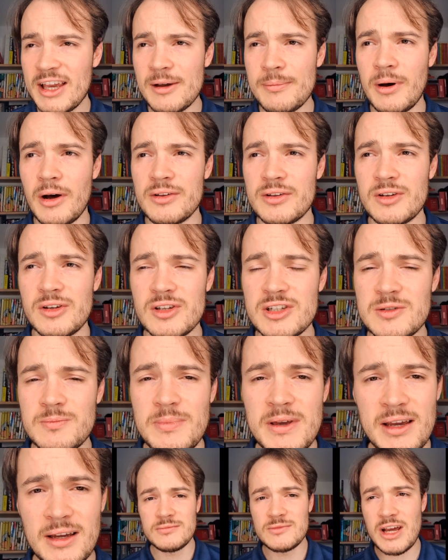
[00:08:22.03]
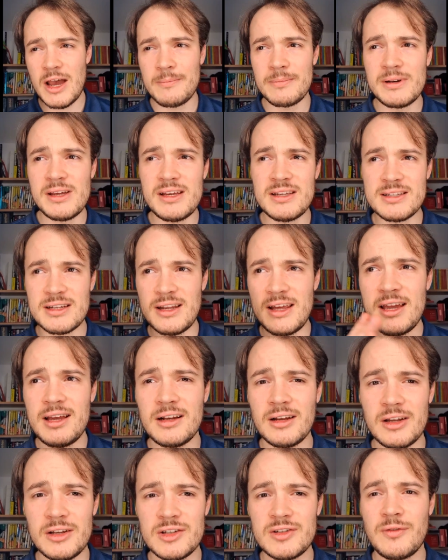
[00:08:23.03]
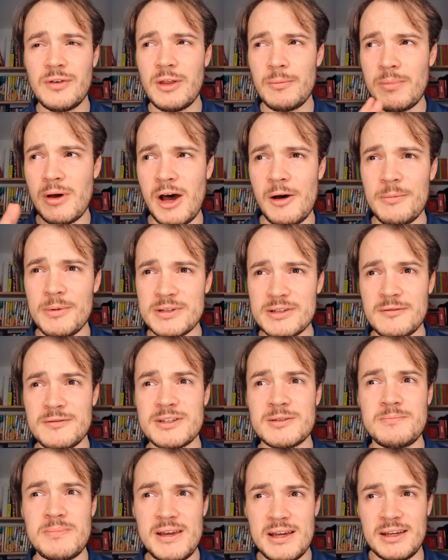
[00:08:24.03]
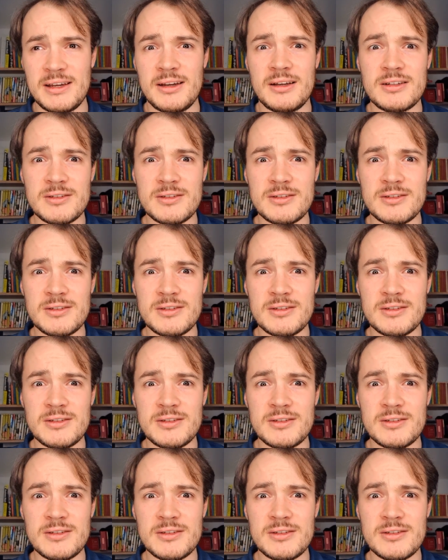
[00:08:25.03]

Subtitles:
about it. You speak Japanese and English for the purpose of speaking